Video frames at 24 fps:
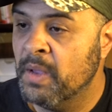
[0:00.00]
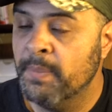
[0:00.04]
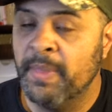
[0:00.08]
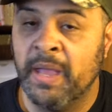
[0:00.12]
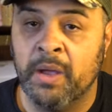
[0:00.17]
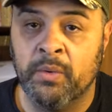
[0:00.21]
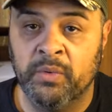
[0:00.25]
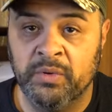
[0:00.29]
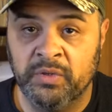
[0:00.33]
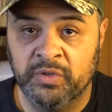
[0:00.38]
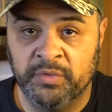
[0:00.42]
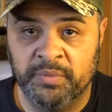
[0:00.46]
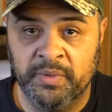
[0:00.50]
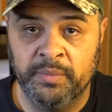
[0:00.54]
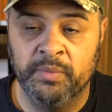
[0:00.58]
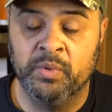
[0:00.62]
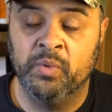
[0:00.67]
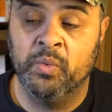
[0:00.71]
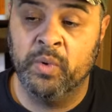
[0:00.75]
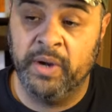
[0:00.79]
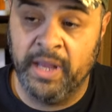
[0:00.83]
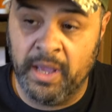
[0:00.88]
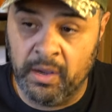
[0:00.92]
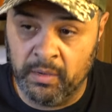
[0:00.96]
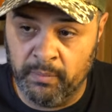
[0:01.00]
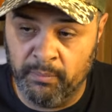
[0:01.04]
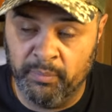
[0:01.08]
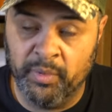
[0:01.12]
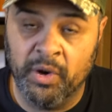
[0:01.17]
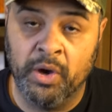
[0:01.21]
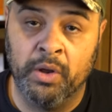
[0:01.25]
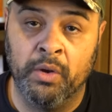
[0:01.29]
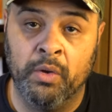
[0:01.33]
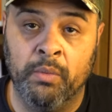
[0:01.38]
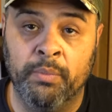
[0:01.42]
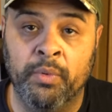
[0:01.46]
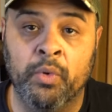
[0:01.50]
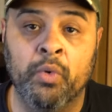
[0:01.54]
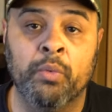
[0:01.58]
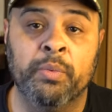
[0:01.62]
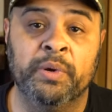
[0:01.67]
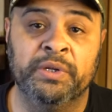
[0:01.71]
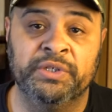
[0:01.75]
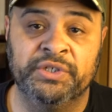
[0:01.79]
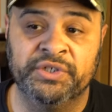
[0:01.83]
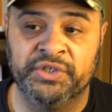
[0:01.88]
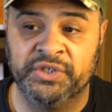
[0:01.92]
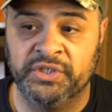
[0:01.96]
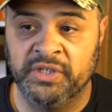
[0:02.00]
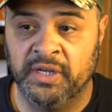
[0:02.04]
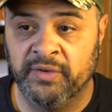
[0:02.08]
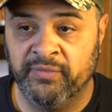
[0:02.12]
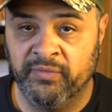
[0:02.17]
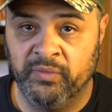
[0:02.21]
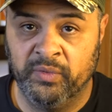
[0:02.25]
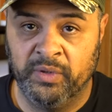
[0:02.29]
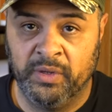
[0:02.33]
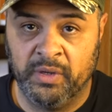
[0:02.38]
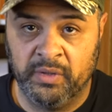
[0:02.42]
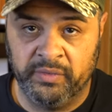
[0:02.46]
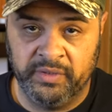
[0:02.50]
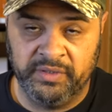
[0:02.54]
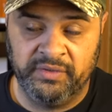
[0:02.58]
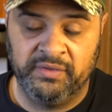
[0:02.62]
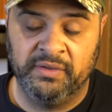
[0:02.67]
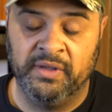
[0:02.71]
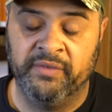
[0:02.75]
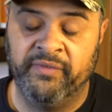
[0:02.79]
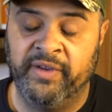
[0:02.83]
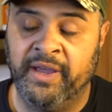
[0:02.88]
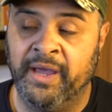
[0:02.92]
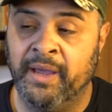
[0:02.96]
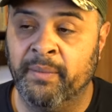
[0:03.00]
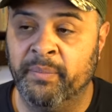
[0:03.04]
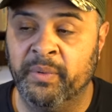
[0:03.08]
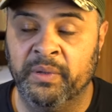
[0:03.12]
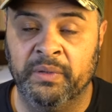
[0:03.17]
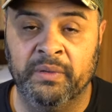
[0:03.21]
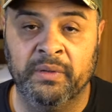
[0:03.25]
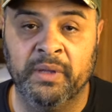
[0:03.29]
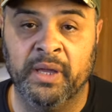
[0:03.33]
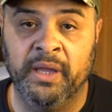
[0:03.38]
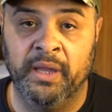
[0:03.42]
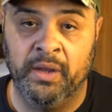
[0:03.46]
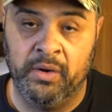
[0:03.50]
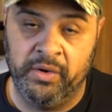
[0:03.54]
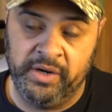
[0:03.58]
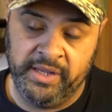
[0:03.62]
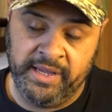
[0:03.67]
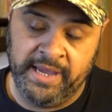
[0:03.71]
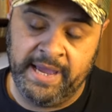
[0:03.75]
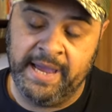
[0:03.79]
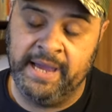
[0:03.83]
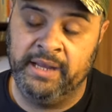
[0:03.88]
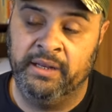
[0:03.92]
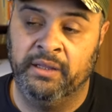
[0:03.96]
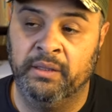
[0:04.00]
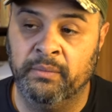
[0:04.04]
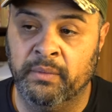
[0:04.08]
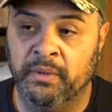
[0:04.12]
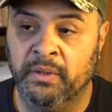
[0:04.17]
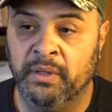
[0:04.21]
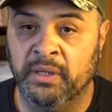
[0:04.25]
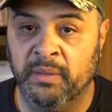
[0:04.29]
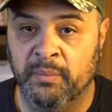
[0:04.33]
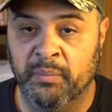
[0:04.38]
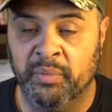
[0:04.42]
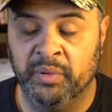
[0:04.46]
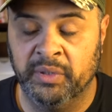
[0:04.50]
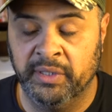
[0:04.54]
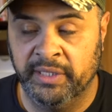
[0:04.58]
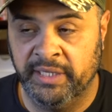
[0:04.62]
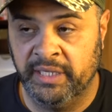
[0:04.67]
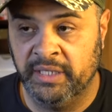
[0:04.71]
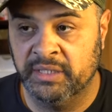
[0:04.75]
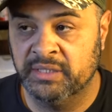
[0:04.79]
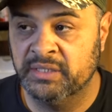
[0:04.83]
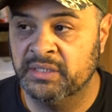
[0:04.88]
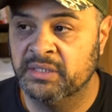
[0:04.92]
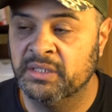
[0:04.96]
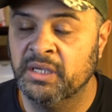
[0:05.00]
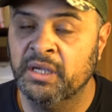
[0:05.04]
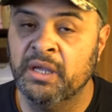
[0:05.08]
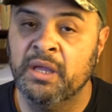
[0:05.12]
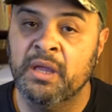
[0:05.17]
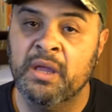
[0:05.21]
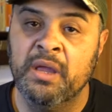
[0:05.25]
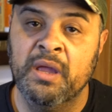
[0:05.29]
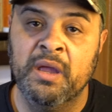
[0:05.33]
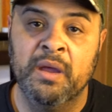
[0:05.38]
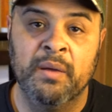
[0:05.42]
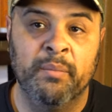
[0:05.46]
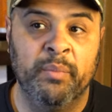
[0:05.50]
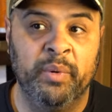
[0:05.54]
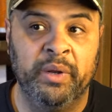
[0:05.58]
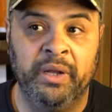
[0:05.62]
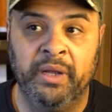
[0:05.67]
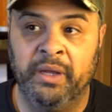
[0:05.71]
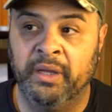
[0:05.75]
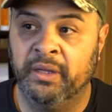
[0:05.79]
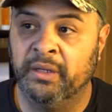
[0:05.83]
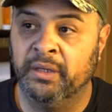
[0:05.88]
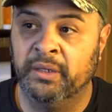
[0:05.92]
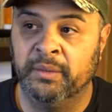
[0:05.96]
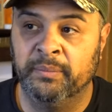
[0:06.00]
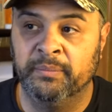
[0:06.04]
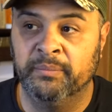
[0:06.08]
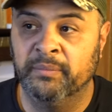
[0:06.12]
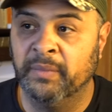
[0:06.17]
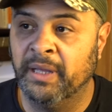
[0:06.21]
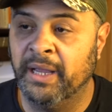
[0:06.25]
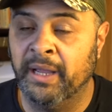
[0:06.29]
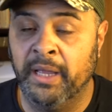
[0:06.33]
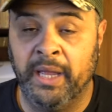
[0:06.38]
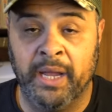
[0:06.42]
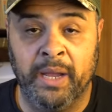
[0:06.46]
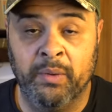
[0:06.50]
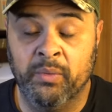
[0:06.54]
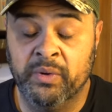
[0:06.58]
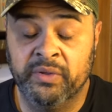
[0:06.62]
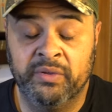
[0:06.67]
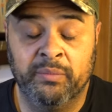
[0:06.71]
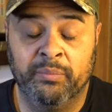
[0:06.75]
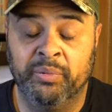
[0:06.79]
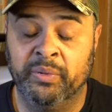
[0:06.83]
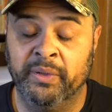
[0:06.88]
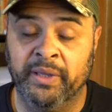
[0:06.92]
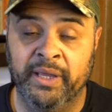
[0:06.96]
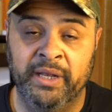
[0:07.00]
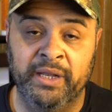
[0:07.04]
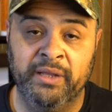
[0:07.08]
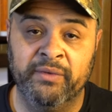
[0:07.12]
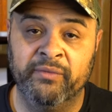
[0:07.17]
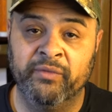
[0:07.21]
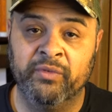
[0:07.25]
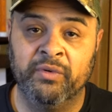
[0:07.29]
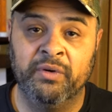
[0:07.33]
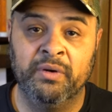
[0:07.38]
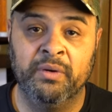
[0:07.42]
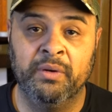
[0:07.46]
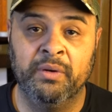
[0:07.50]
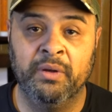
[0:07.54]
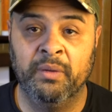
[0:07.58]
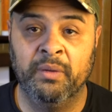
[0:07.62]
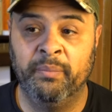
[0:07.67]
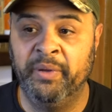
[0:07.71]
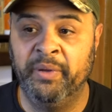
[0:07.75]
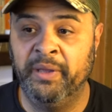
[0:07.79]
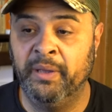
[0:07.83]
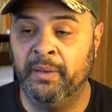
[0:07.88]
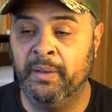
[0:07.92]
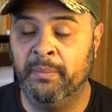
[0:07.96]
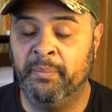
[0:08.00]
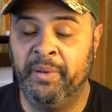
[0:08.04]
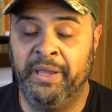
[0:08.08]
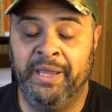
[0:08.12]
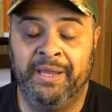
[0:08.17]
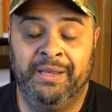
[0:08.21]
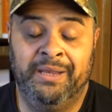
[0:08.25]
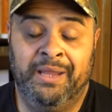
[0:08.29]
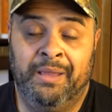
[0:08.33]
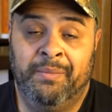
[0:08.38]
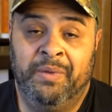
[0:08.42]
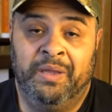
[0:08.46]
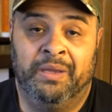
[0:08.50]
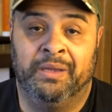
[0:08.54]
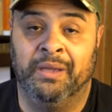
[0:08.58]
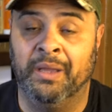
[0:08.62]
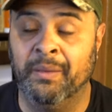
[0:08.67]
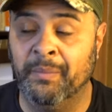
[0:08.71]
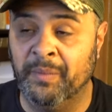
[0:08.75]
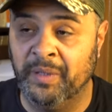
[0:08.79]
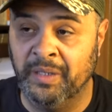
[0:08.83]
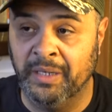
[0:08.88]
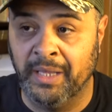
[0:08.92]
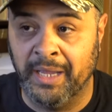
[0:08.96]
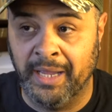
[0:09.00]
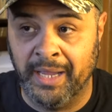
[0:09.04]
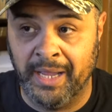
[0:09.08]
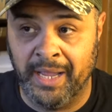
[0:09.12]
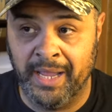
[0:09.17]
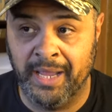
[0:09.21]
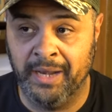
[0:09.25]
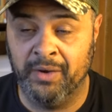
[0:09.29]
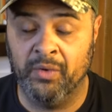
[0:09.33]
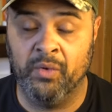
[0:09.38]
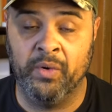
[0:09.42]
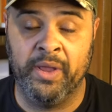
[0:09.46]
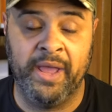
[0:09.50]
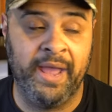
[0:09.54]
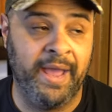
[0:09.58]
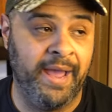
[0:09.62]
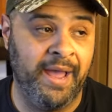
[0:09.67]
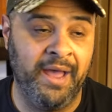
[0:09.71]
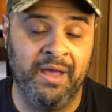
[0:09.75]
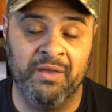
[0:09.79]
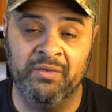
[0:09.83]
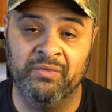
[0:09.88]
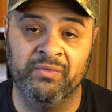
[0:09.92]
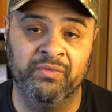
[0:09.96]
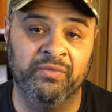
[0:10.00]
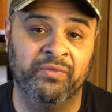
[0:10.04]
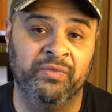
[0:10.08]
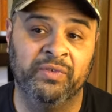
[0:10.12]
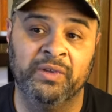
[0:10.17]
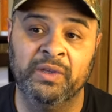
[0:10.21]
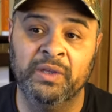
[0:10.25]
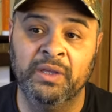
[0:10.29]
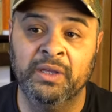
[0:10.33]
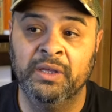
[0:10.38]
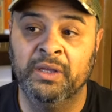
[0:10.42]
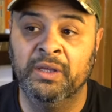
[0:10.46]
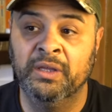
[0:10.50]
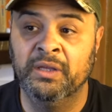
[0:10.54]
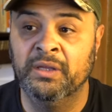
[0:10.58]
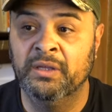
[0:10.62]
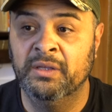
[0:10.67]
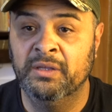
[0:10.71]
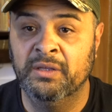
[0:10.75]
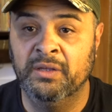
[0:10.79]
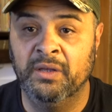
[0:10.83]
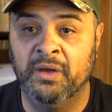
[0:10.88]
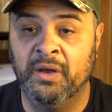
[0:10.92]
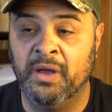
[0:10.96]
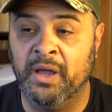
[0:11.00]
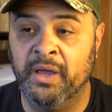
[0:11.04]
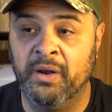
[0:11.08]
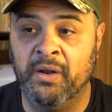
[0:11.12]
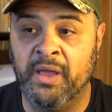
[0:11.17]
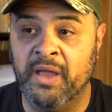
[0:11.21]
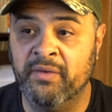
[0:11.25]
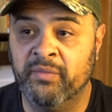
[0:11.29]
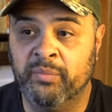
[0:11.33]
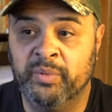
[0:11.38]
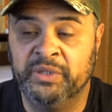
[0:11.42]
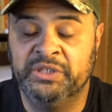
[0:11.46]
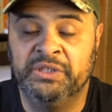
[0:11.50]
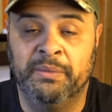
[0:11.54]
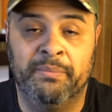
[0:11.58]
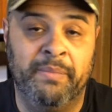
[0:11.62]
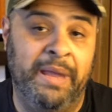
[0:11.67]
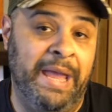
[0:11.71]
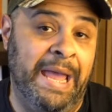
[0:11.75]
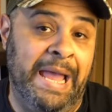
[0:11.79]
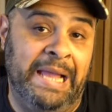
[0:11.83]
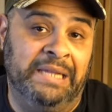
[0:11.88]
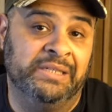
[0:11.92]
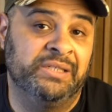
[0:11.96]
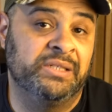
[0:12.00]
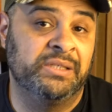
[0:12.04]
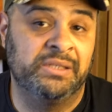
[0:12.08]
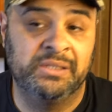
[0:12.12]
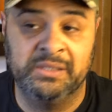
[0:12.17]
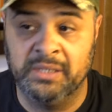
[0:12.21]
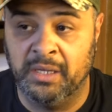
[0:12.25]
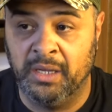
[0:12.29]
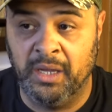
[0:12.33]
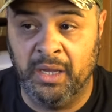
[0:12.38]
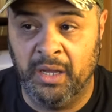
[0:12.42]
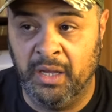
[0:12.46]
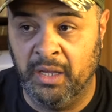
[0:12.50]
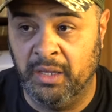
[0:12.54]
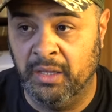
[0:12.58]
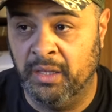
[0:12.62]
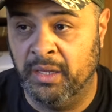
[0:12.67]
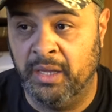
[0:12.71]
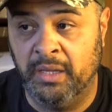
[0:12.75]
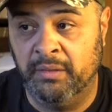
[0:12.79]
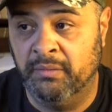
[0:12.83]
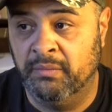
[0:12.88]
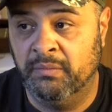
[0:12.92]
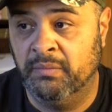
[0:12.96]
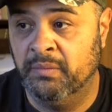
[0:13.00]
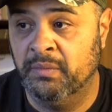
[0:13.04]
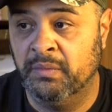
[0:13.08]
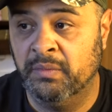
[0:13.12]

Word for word: I'm not one of those people who went out and bought a whole bunch of stuff when all this stuff happened I already had it in place but um, I, I, wasn't planning for a, pa a pandemic I mean I, I, don't have you know I don't have a bunch of masks uh,